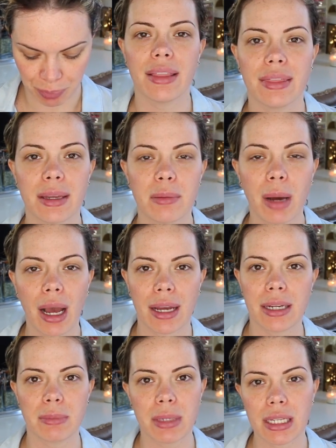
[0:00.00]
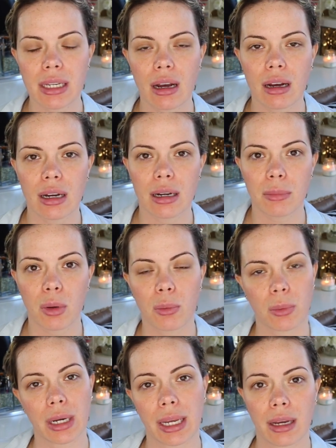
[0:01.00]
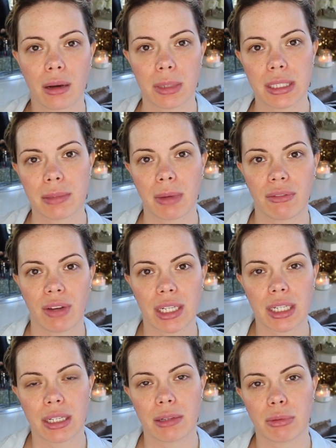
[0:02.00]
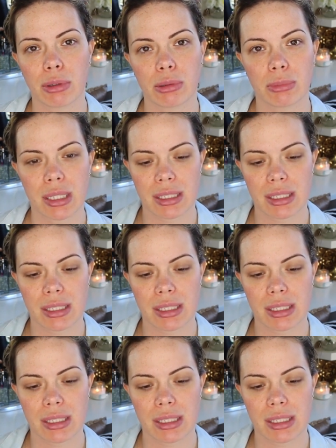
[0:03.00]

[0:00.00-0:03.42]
And then behind me, um, when I come into my vanity room,